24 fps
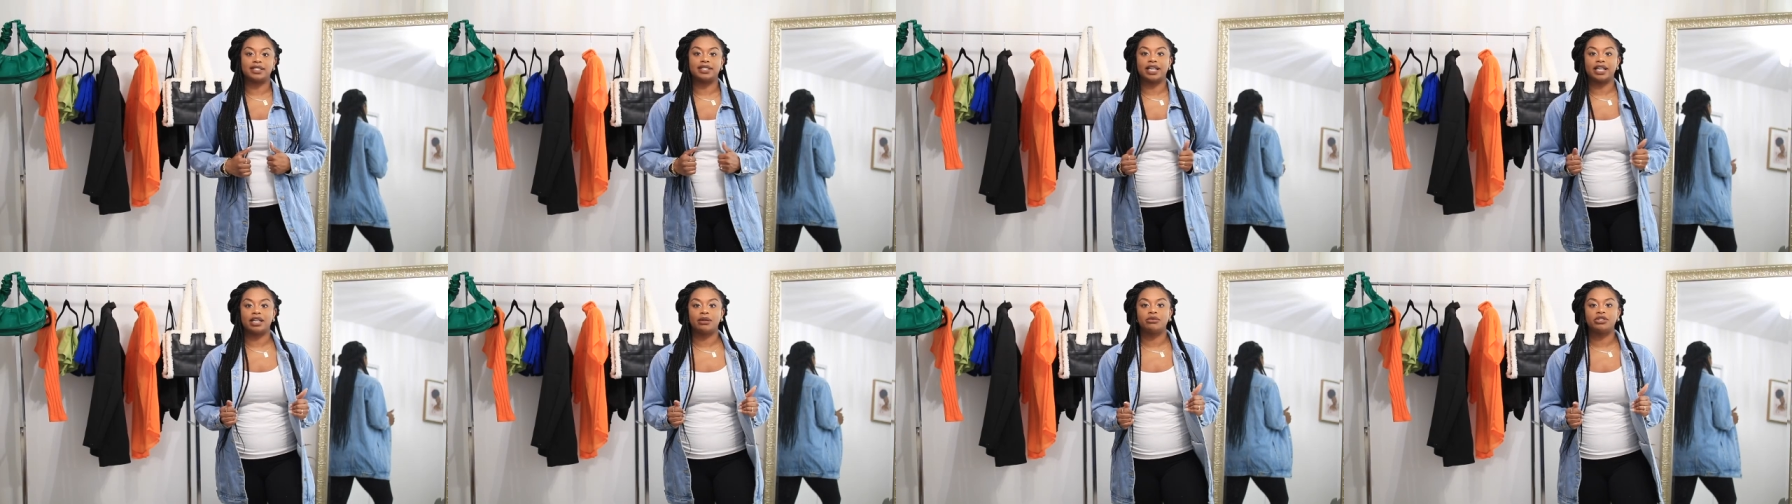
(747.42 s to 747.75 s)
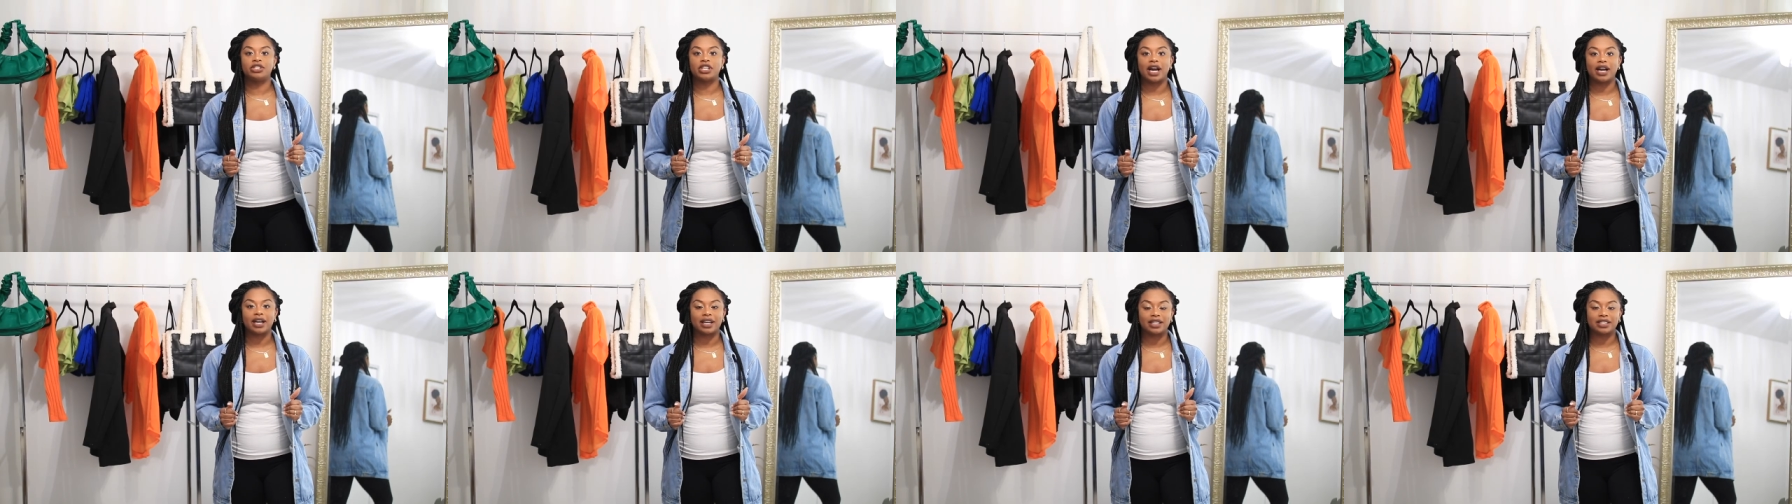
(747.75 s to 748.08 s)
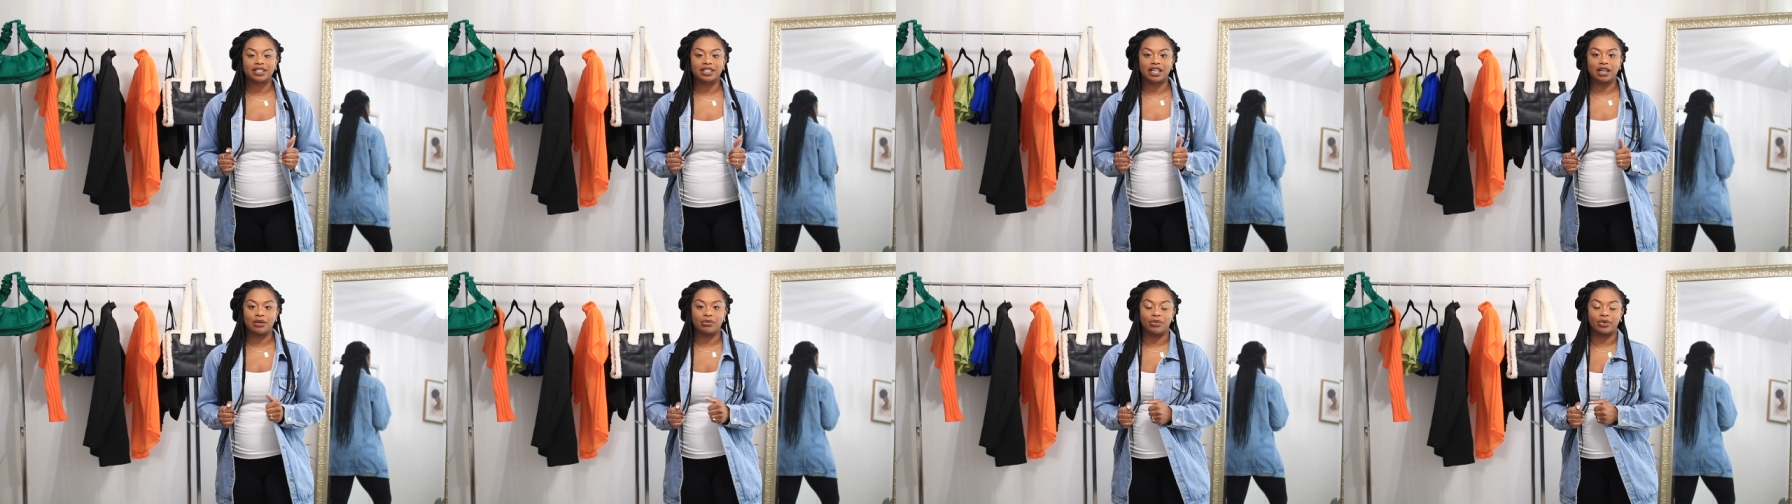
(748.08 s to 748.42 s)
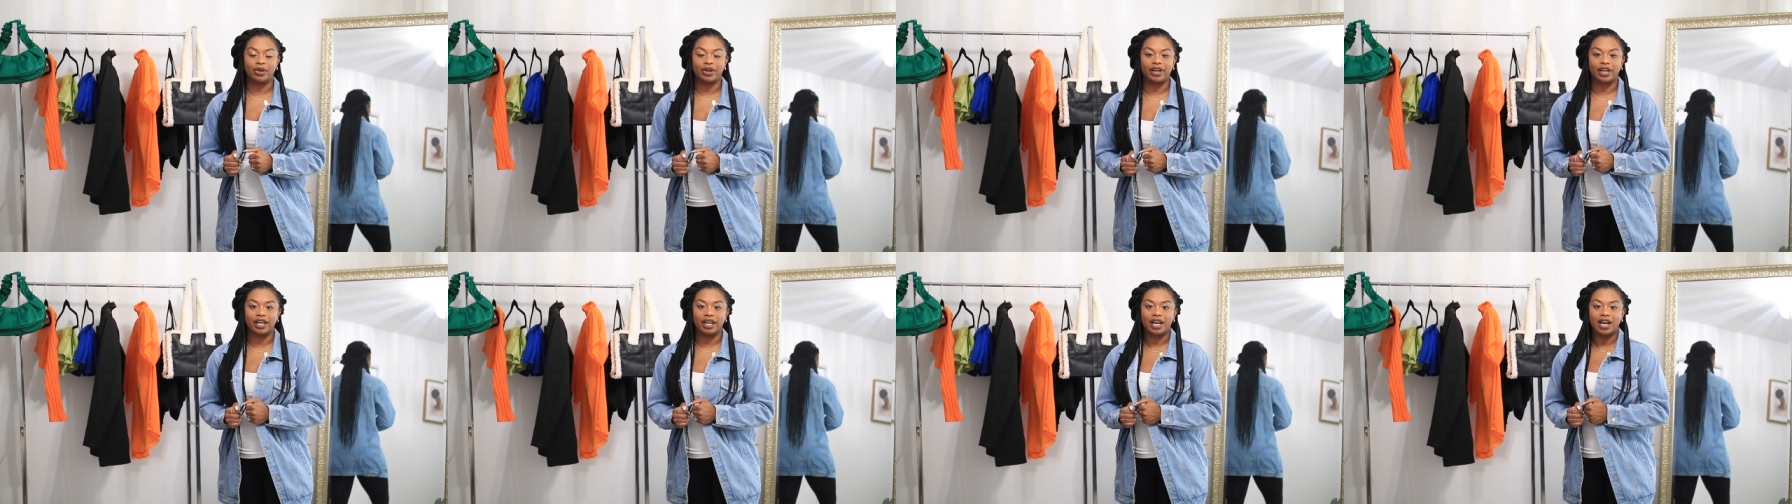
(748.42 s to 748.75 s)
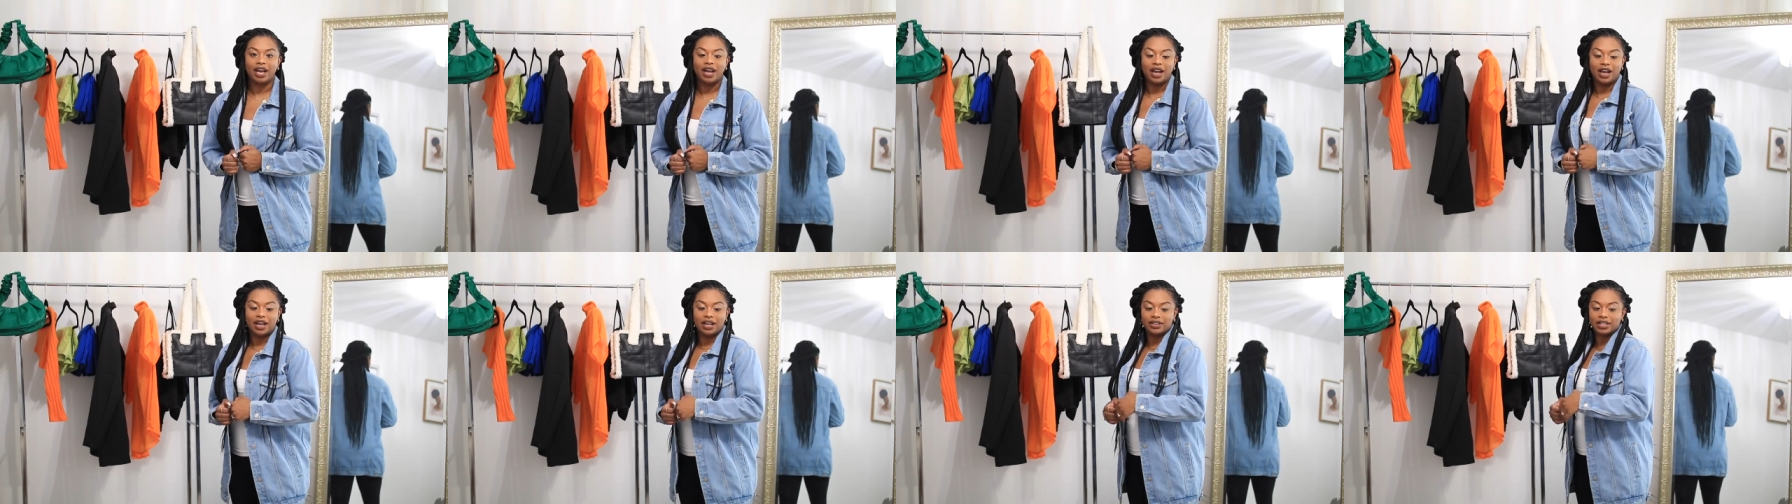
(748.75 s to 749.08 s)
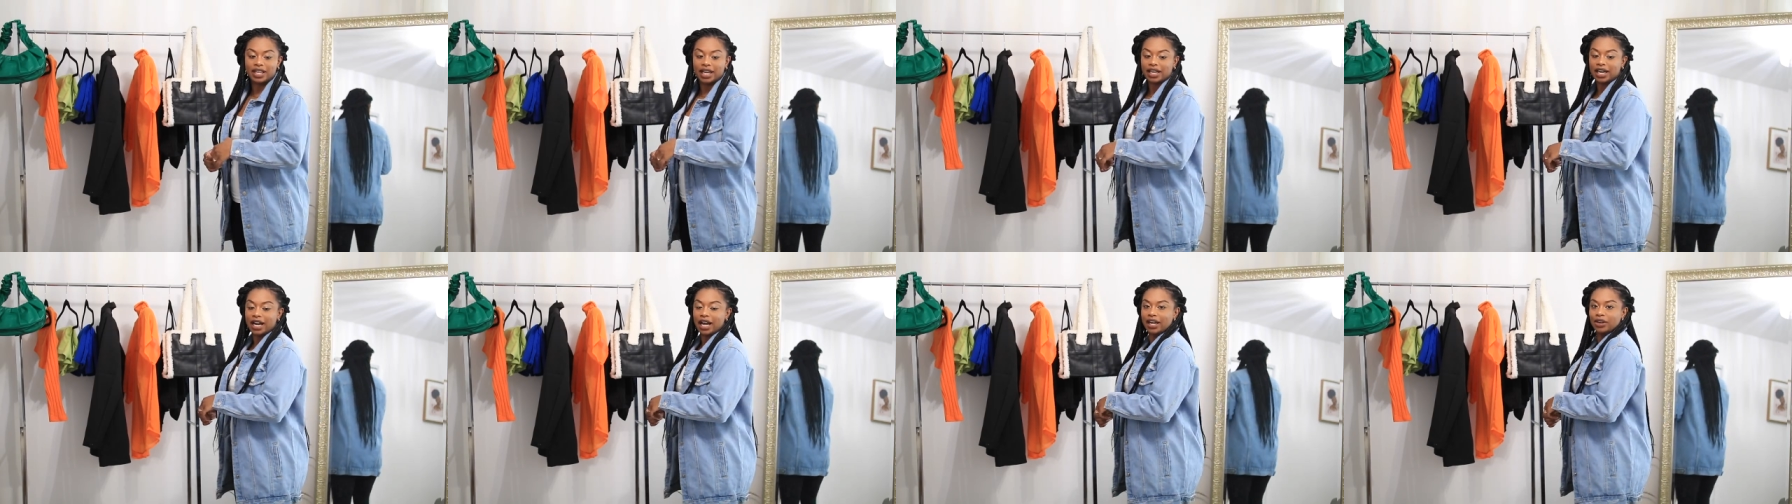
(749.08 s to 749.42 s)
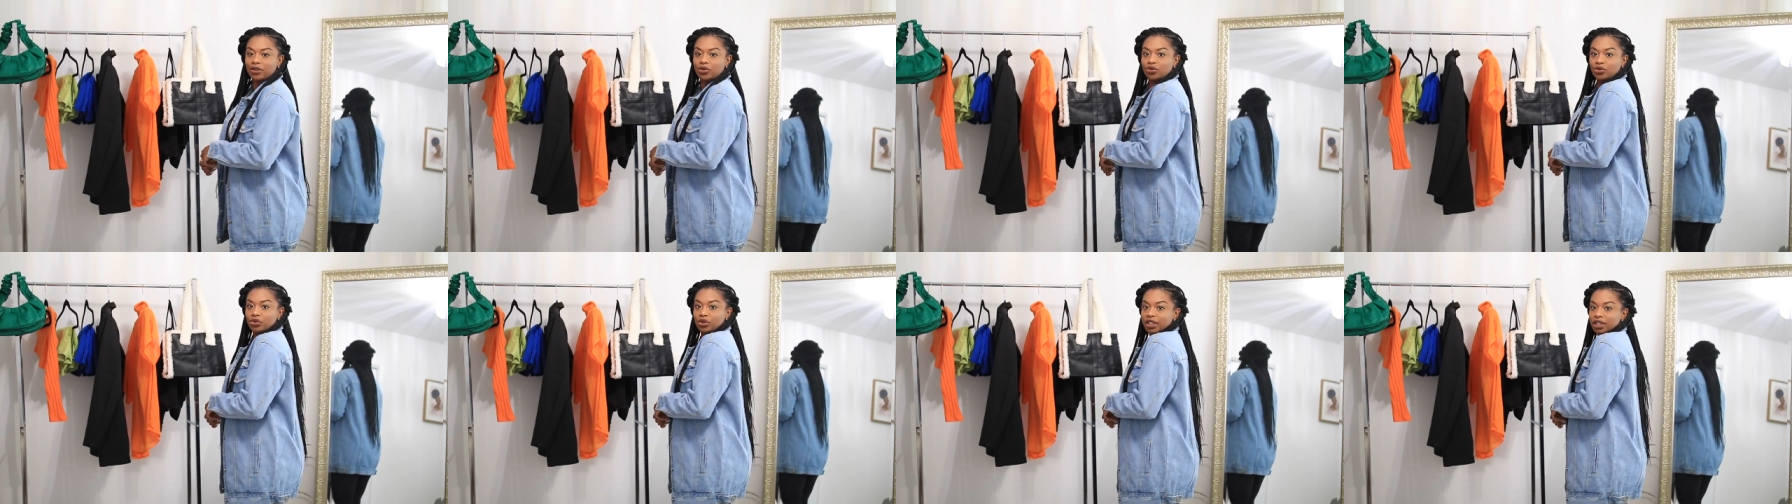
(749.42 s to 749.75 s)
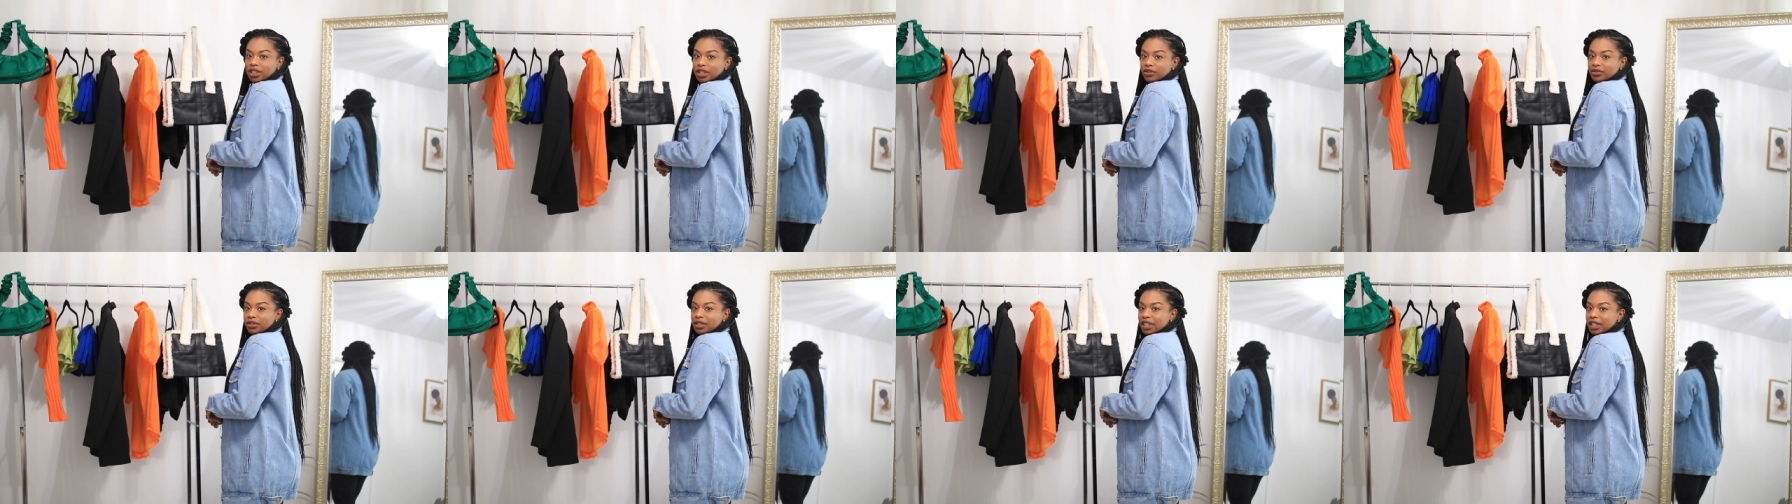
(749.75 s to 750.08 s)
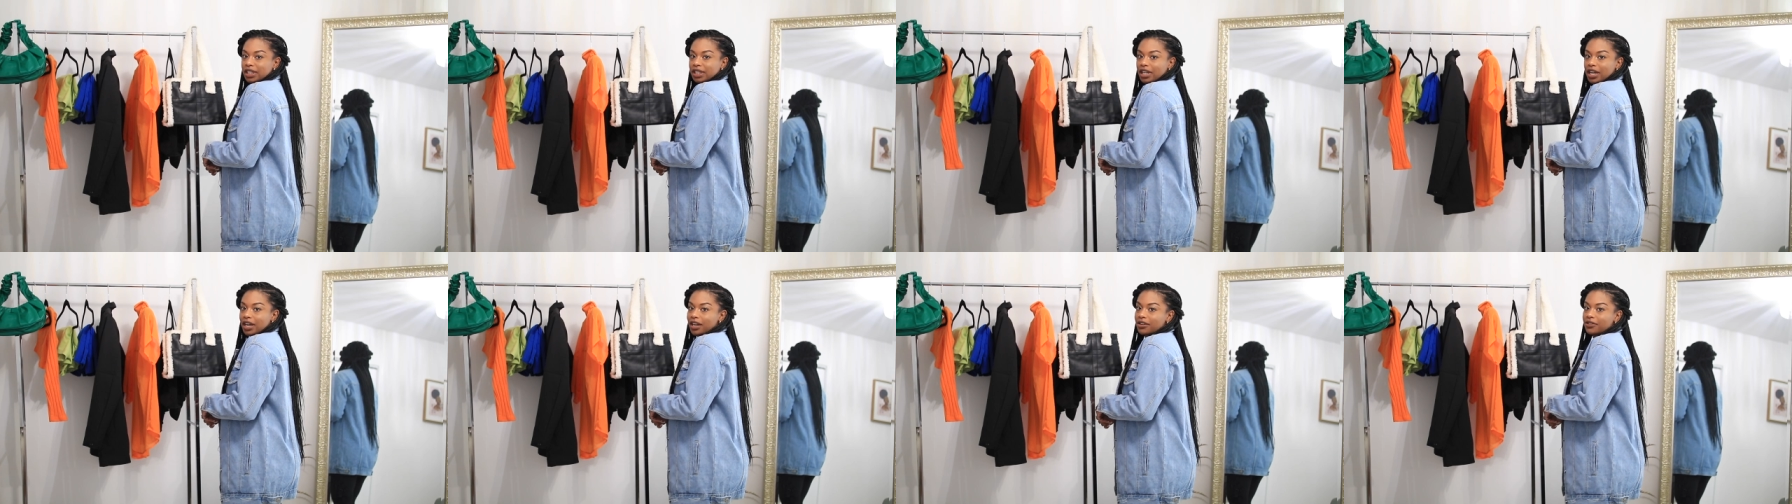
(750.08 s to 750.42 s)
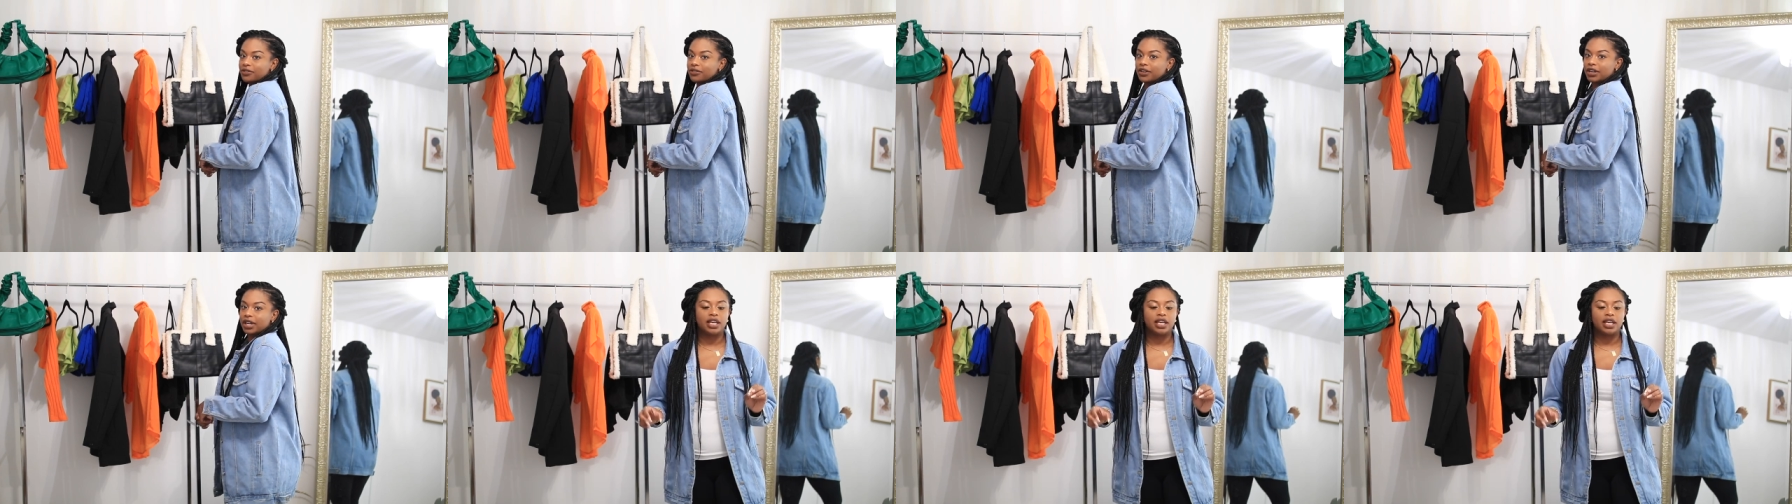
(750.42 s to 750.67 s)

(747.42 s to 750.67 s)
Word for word: denim jacket that I'm wearing that I really, really love.